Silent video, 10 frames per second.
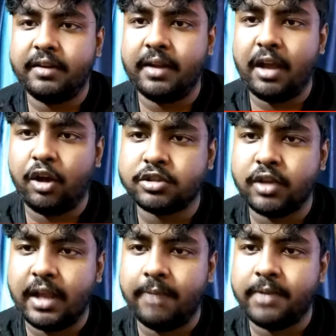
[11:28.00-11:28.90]
also
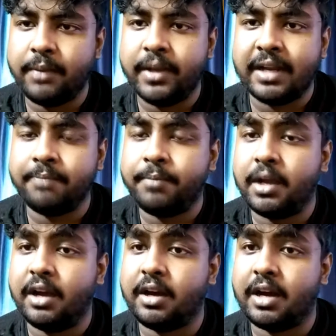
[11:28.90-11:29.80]
helped a bit, and
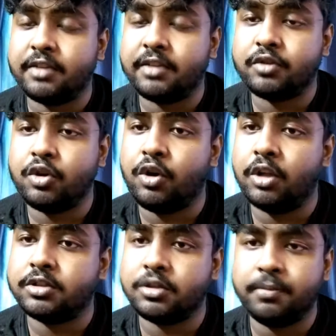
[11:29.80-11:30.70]
Carrasco
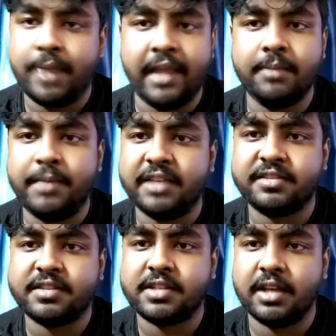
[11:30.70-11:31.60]
also playing the
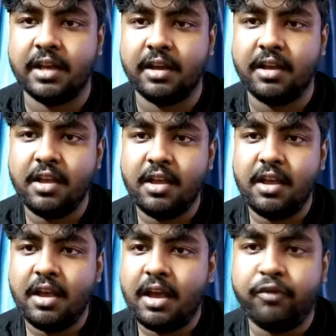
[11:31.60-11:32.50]
best
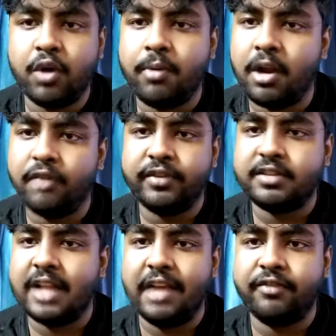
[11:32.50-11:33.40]
football of his
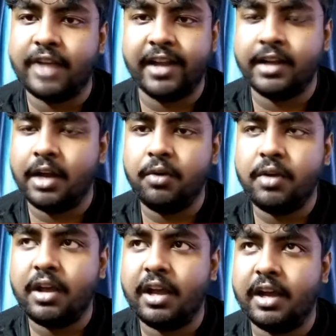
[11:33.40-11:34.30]
life right now.
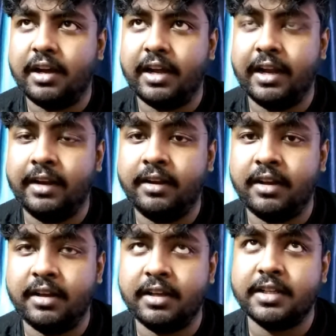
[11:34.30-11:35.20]
And
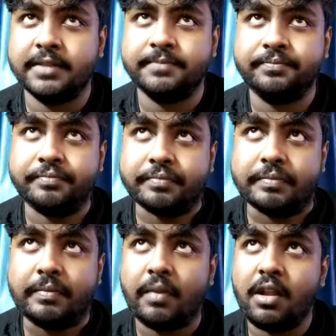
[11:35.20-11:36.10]

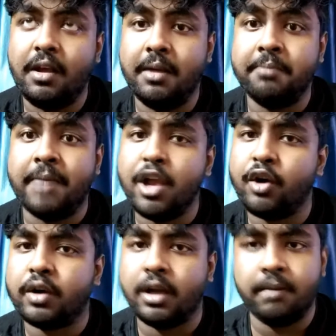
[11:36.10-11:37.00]
Mario
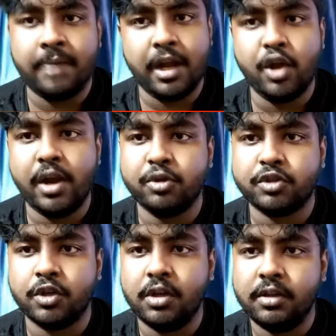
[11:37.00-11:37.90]

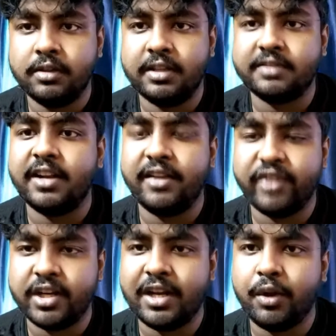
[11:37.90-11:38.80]
Hermoso, the central
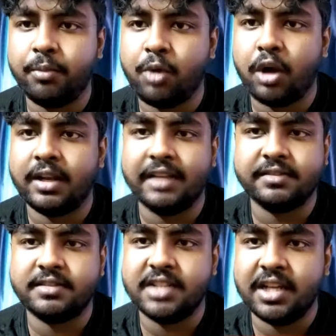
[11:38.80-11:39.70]
defender that he brought
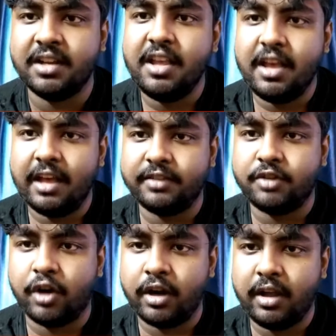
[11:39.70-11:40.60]
last year,
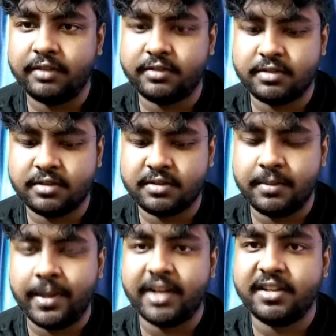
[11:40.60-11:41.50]
has
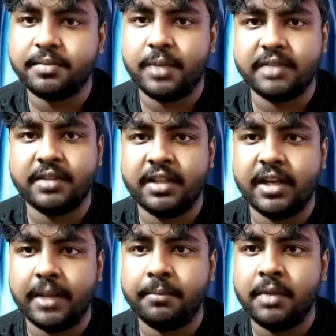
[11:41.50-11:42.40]
cemented his place in the
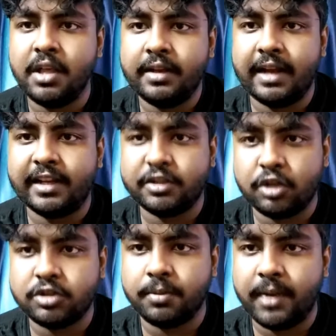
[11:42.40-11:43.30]
team. That has
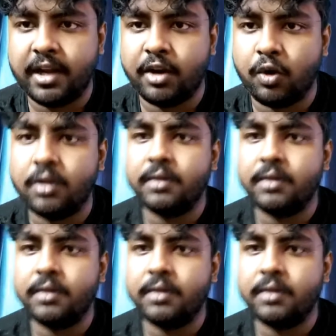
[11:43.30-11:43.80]
also played a role.